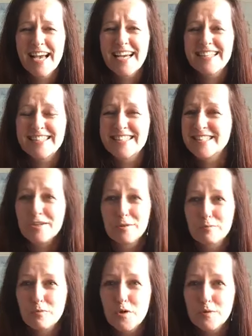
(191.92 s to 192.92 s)
it's not
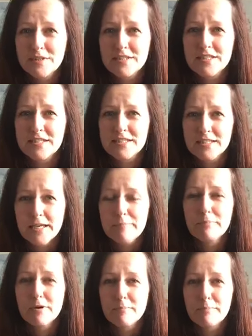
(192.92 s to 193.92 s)
woo, it's
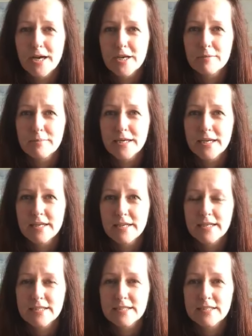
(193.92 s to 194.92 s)
simple
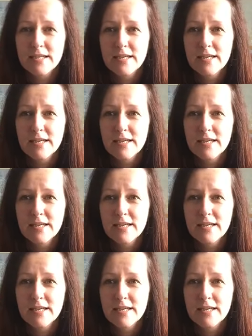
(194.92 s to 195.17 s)
biomechanics.